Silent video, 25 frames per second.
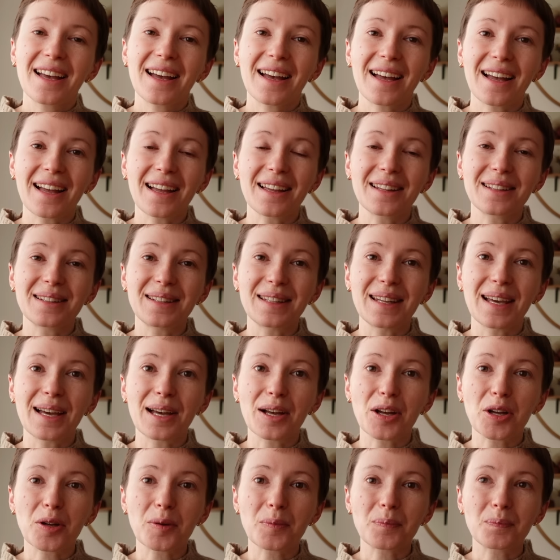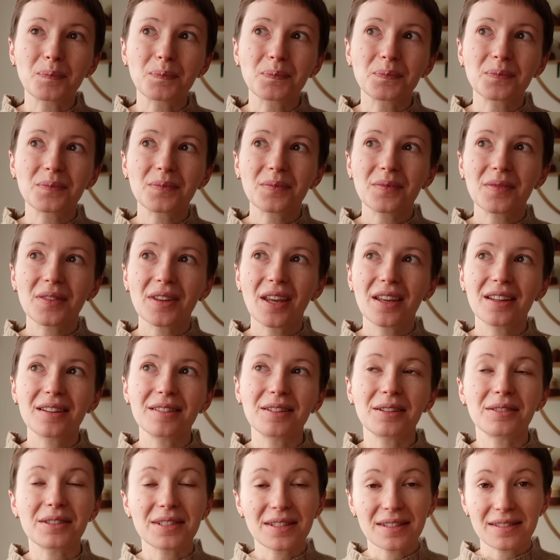And
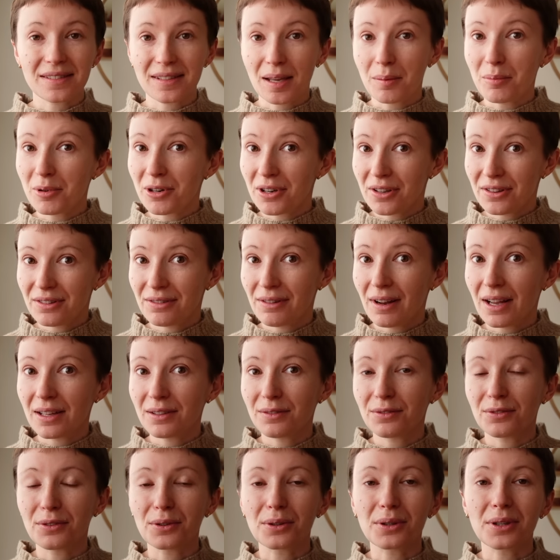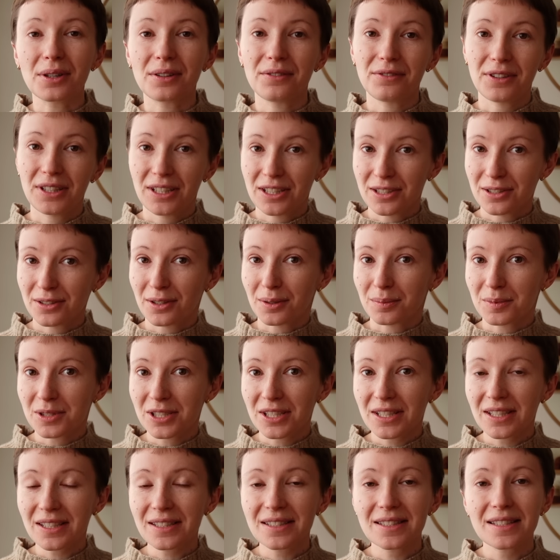there is a separate thread for finished
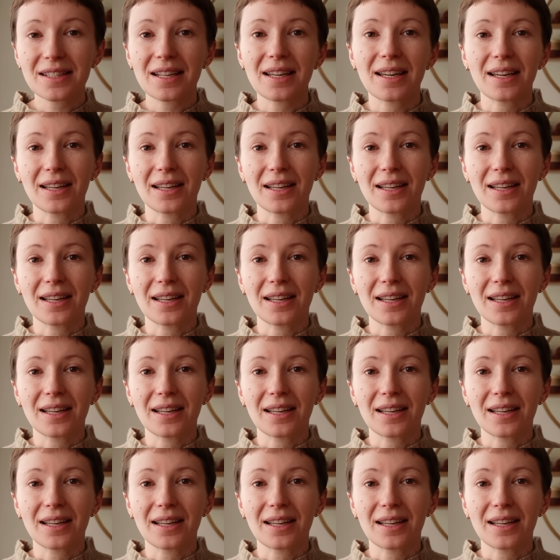objects.